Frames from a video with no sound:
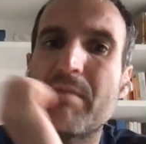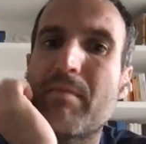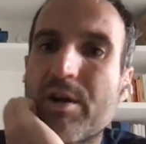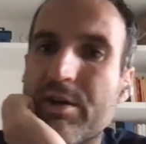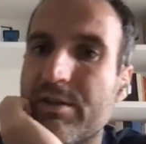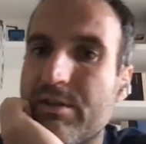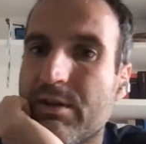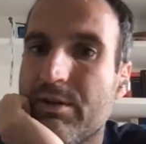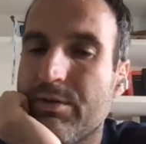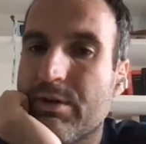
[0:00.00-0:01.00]
many markets
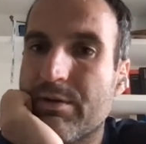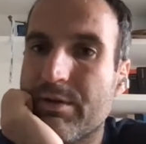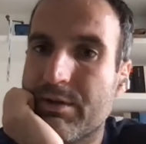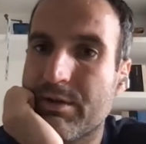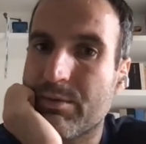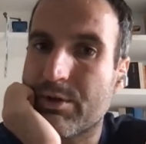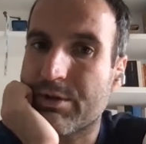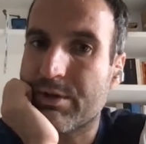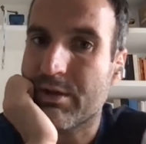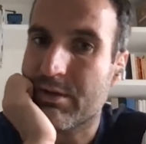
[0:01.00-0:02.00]
are you currently
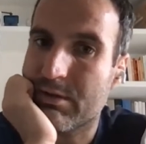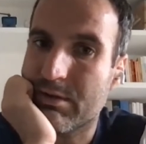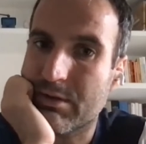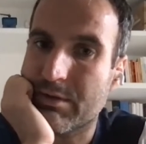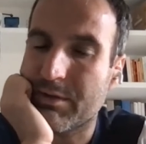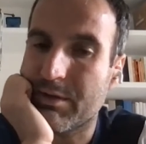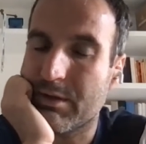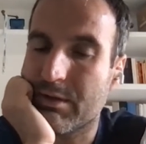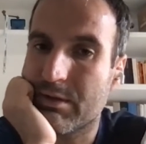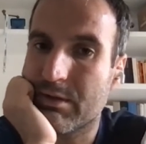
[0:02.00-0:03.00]
working? Currently,